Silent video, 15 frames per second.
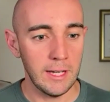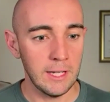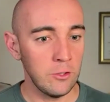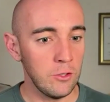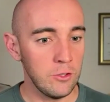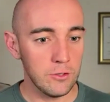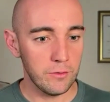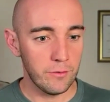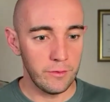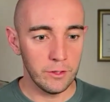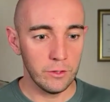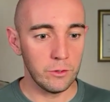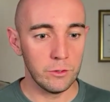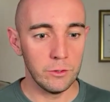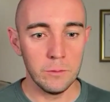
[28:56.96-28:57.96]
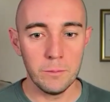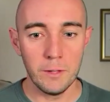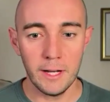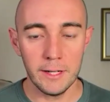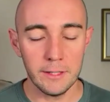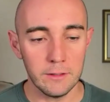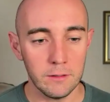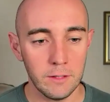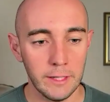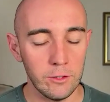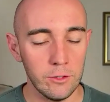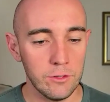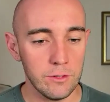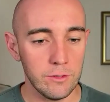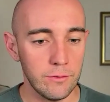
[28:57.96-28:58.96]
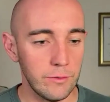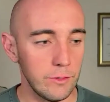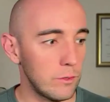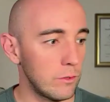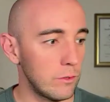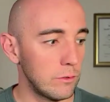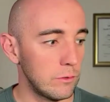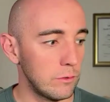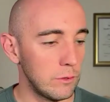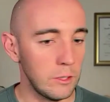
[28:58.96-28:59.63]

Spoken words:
And you just feel good about it. Like you just feel,